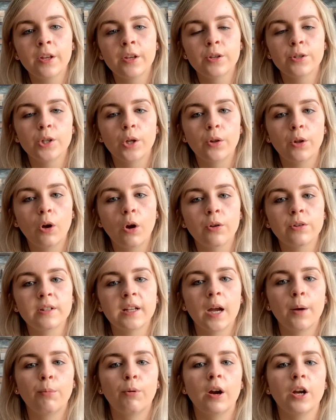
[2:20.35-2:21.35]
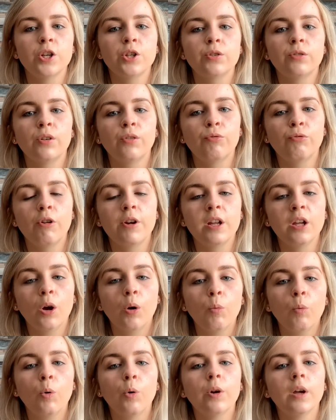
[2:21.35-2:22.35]
so the contact pressure of running or
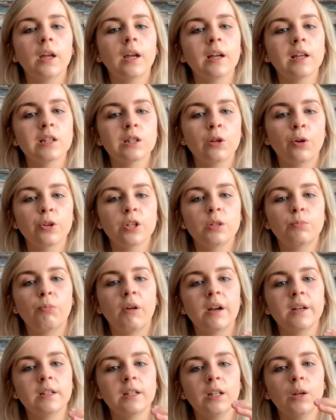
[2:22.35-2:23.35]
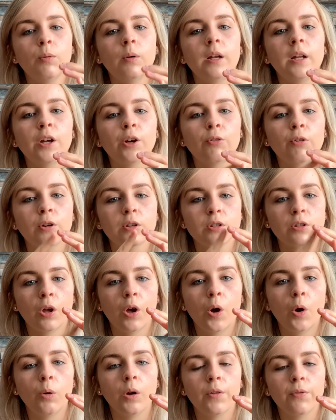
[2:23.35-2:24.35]
walking is not spread equally across the
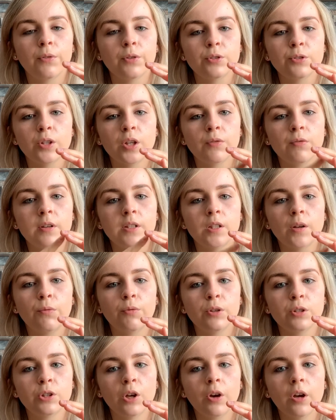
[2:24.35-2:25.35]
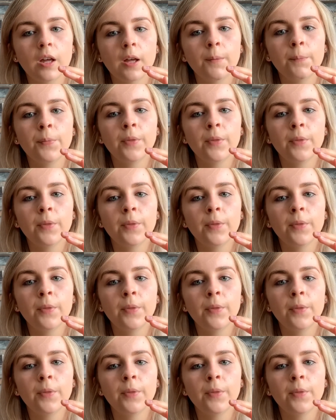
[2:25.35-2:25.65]
whole of the surface of the socket.